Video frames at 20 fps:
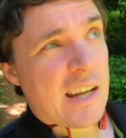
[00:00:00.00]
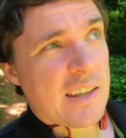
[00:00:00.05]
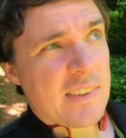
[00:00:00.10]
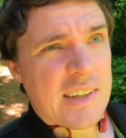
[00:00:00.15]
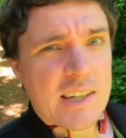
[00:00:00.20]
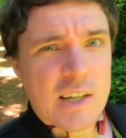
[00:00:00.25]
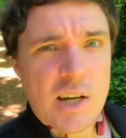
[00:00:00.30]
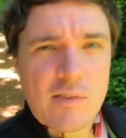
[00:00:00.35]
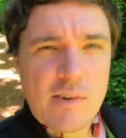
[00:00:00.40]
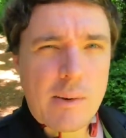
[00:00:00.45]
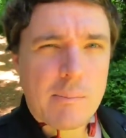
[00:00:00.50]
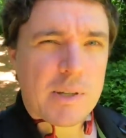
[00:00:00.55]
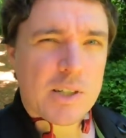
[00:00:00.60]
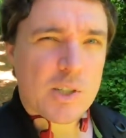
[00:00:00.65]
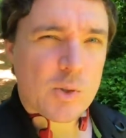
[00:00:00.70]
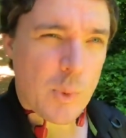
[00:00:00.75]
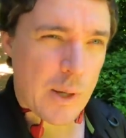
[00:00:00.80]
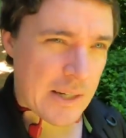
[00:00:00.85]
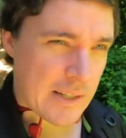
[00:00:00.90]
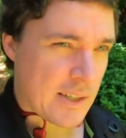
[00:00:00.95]
I think November
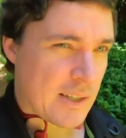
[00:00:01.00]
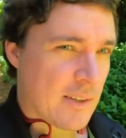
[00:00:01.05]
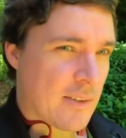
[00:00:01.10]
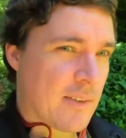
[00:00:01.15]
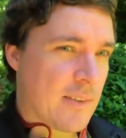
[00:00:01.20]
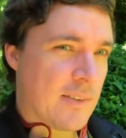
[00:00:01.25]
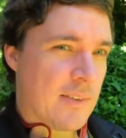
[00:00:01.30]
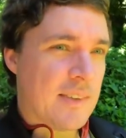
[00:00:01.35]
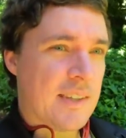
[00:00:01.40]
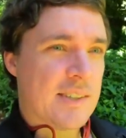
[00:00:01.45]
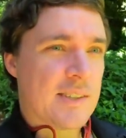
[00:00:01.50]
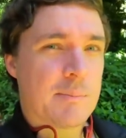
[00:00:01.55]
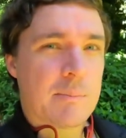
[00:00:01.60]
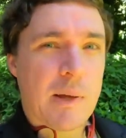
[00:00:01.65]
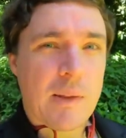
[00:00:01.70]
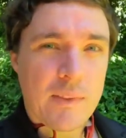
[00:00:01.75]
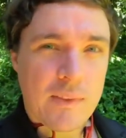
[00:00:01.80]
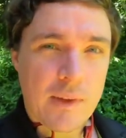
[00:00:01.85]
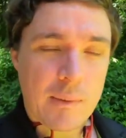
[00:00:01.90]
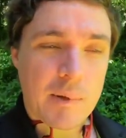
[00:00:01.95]
20th this
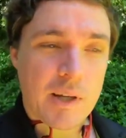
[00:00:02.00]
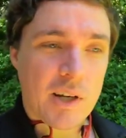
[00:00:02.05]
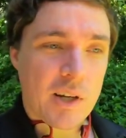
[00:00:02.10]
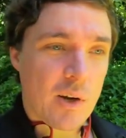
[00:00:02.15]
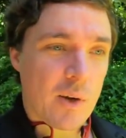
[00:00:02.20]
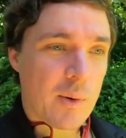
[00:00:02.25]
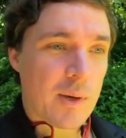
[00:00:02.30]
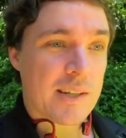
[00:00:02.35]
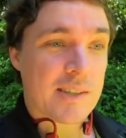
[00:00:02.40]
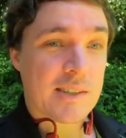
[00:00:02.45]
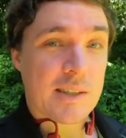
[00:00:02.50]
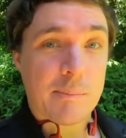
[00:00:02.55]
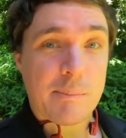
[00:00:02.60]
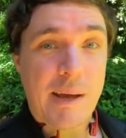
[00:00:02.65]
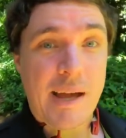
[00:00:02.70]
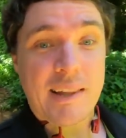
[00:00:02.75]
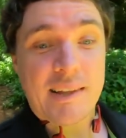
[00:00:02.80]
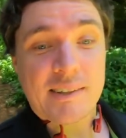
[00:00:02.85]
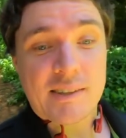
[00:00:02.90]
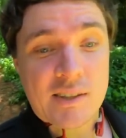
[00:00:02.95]
month, I'm going to go into the
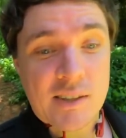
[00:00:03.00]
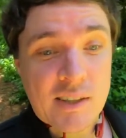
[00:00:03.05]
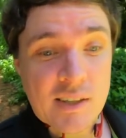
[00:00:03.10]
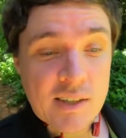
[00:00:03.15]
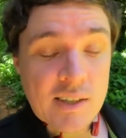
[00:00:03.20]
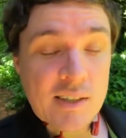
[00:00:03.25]
ballot